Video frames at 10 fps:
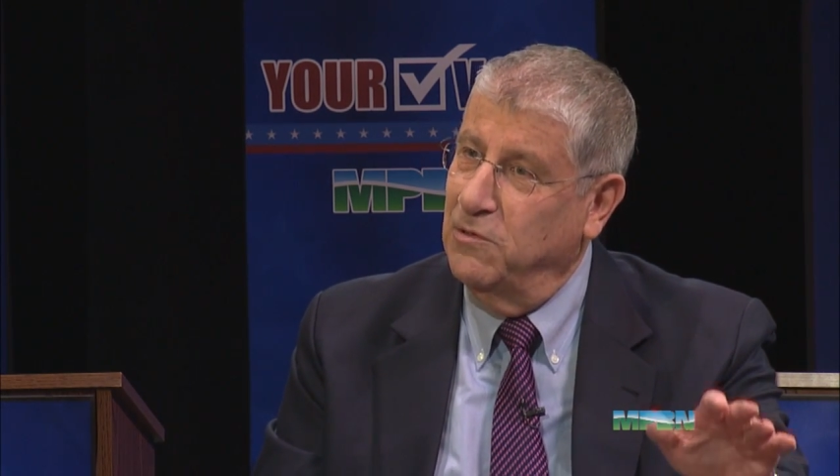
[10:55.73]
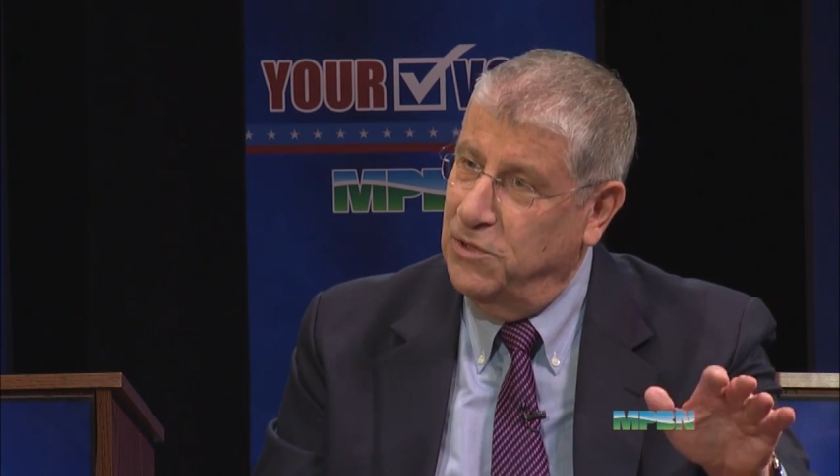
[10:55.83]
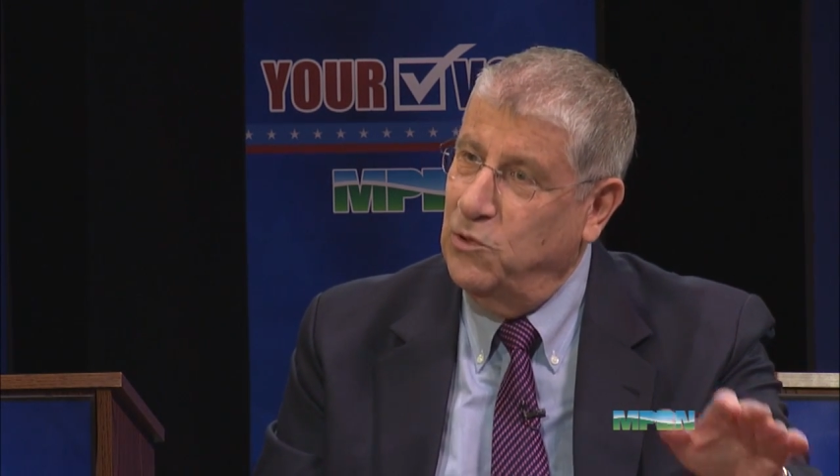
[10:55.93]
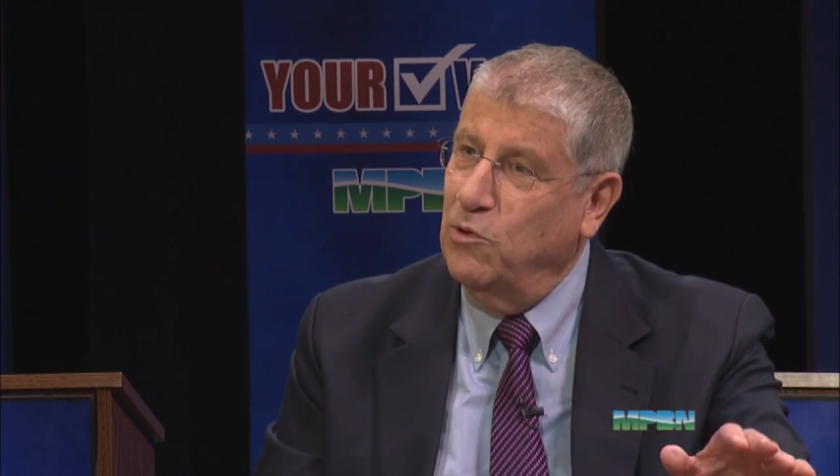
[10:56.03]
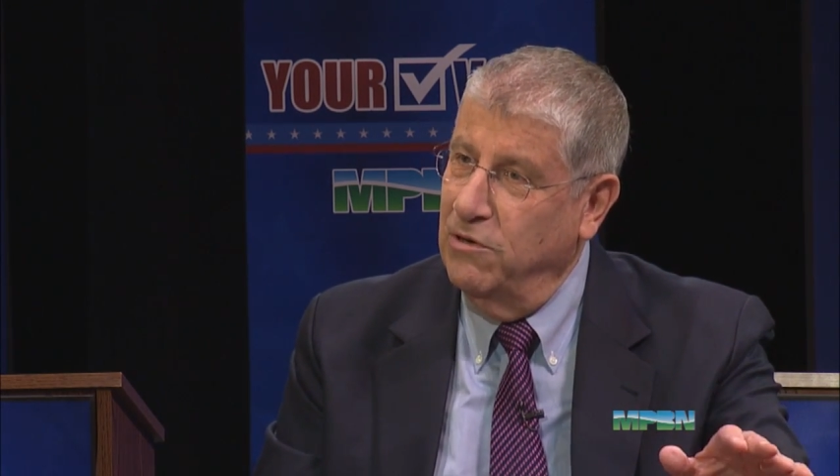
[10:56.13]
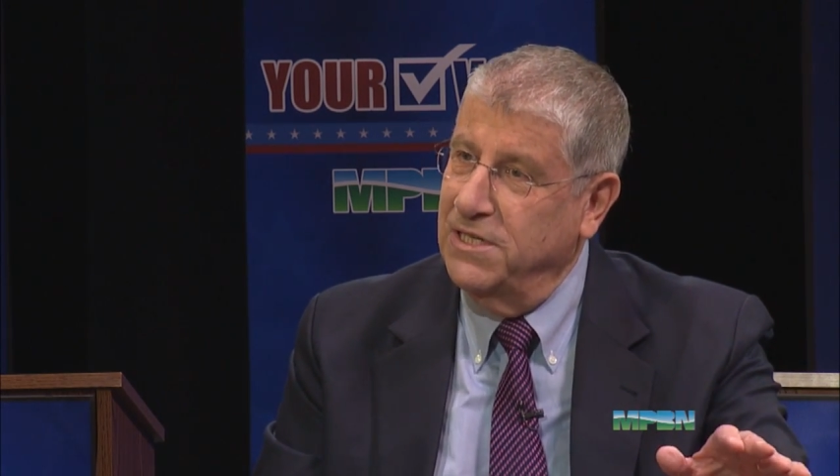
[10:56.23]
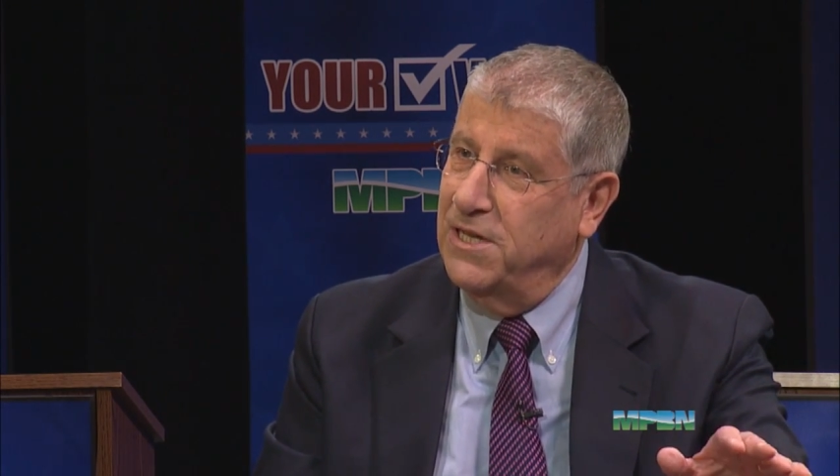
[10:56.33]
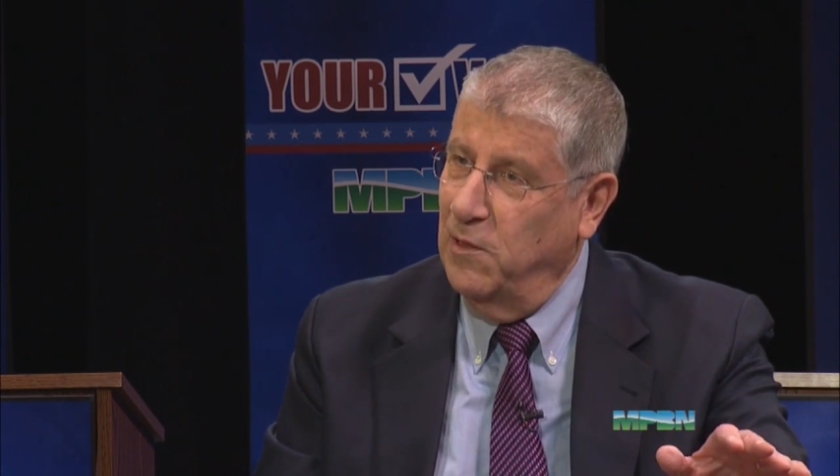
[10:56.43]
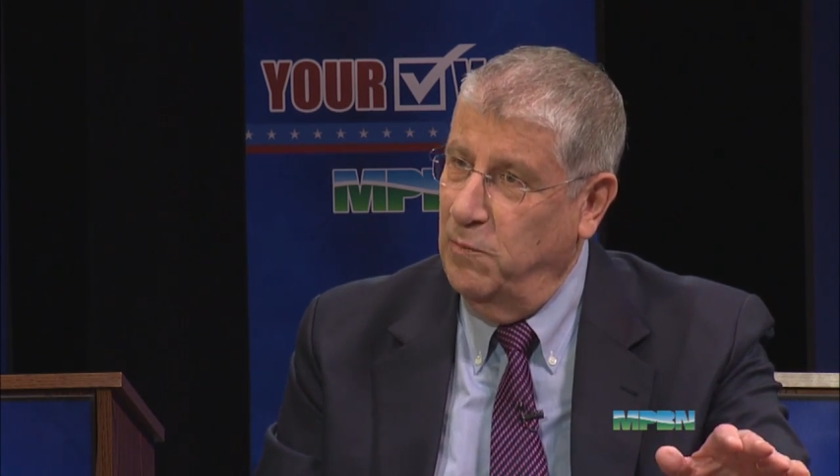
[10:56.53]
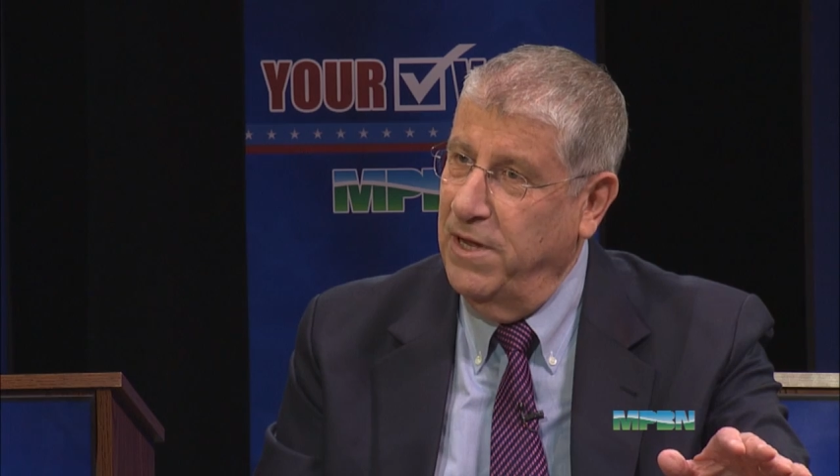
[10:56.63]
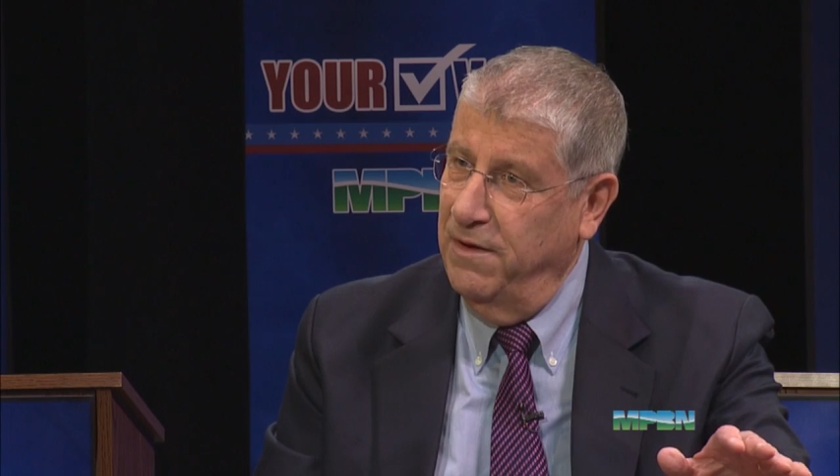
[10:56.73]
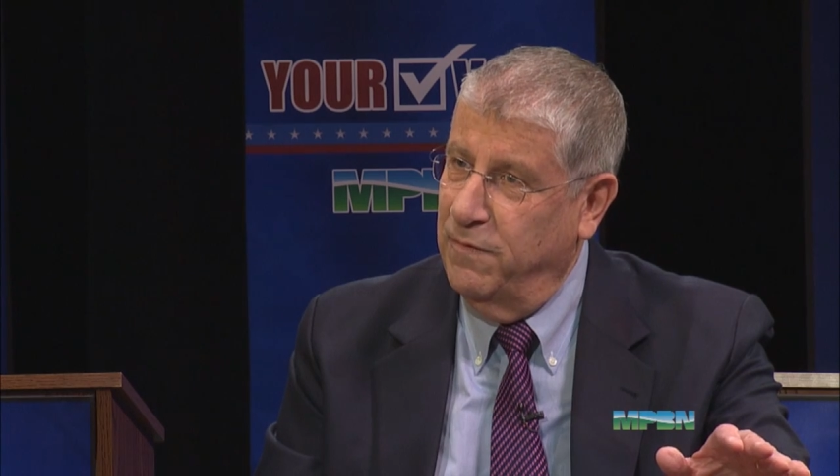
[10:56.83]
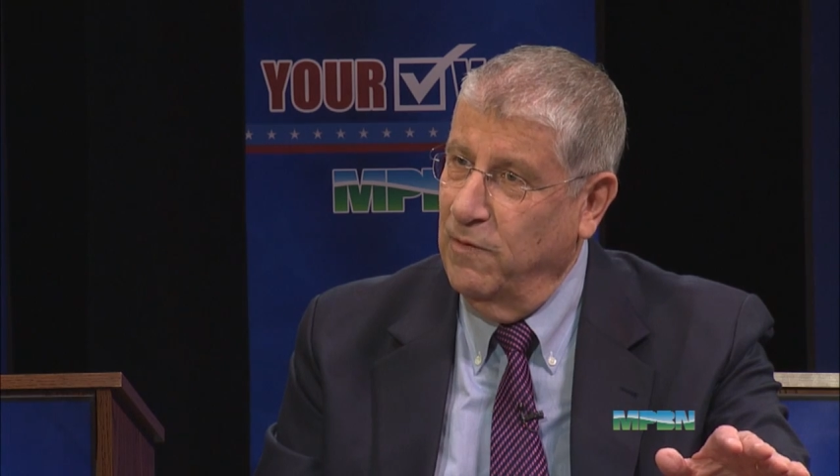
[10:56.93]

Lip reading: So tourists help pay